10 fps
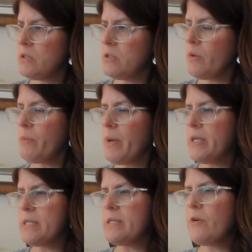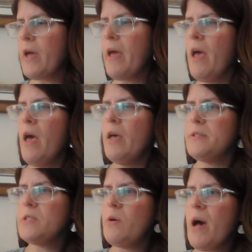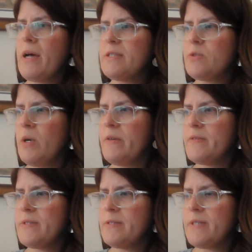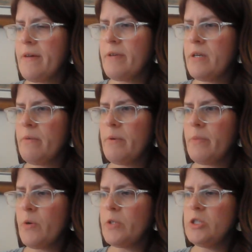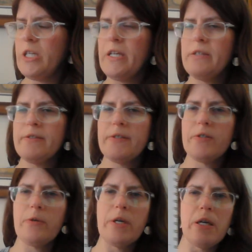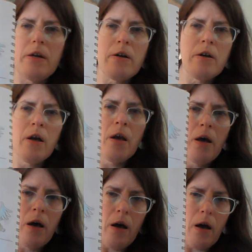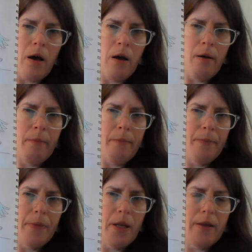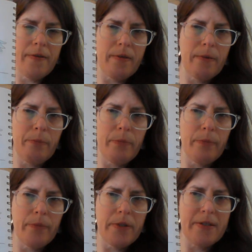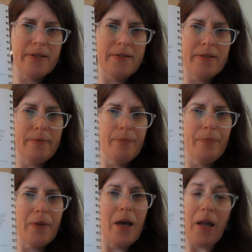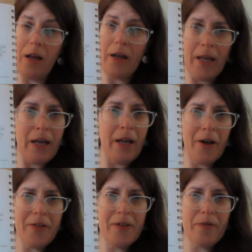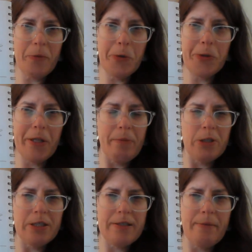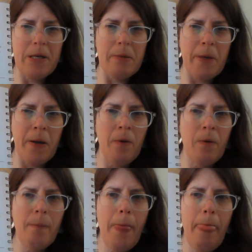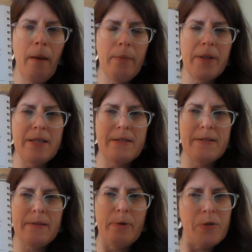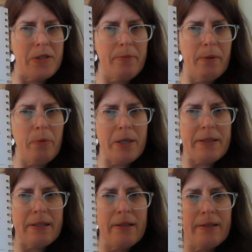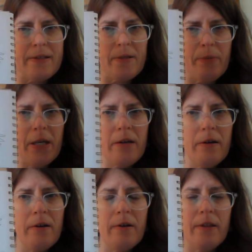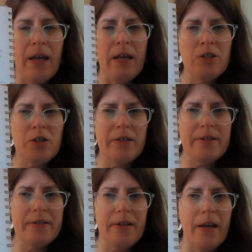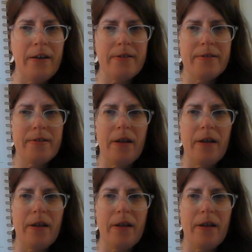Nope, I didn't. Okay. So Acts 12:7, broken chains. So here is this is again, I got this from Google Images. I made it my own, but this is supposed to be prison. This is Peter. The angel has